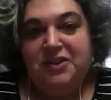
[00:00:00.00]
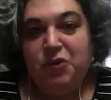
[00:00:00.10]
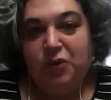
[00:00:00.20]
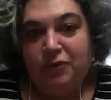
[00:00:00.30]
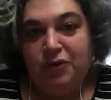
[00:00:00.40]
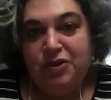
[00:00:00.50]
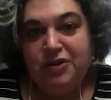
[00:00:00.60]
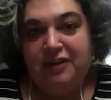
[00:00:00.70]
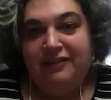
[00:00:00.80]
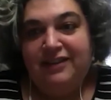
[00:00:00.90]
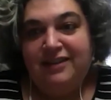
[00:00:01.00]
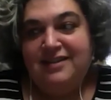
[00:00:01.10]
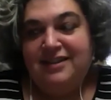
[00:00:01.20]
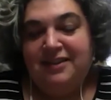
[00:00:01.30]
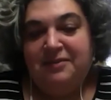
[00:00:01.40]
short version of it
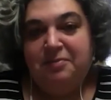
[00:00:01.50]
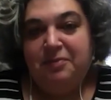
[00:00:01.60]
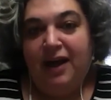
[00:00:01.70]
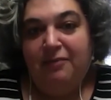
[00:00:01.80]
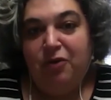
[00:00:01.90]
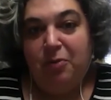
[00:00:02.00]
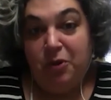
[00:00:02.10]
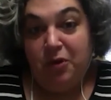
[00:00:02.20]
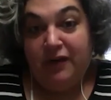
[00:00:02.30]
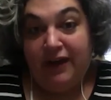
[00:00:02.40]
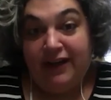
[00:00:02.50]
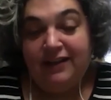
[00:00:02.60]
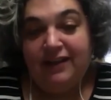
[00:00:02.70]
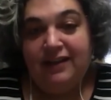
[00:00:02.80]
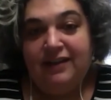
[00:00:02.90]
is I'm from
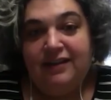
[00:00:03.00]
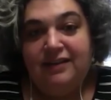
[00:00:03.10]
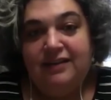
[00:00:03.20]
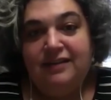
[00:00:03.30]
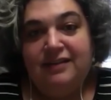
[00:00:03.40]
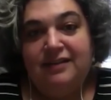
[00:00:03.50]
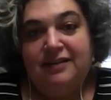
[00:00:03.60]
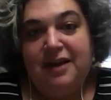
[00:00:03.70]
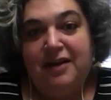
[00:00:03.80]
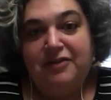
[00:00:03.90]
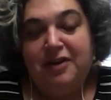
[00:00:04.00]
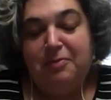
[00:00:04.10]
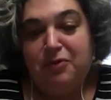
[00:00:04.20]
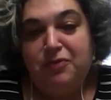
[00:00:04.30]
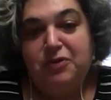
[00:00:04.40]
Ukraine, and after I
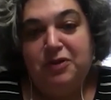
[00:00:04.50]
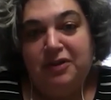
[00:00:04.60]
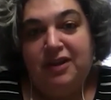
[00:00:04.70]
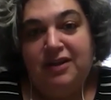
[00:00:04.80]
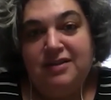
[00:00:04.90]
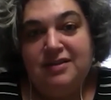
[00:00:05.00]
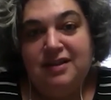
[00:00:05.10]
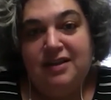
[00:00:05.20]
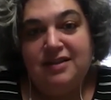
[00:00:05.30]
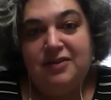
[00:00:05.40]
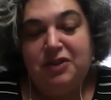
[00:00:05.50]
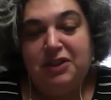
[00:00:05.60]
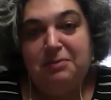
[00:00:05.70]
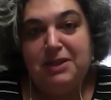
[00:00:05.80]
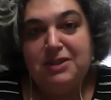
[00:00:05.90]
moved to the United States, I
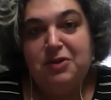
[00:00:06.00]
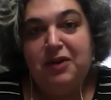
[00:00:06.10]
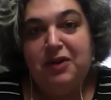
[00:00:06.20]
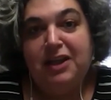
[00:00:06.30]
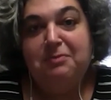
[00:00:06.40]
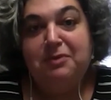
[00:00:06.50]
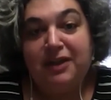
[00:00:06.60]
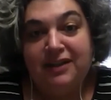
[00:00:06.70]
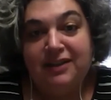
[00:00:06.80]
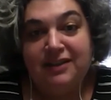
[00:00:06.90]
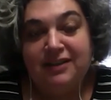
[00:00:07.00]
really missed Ukrainian bread.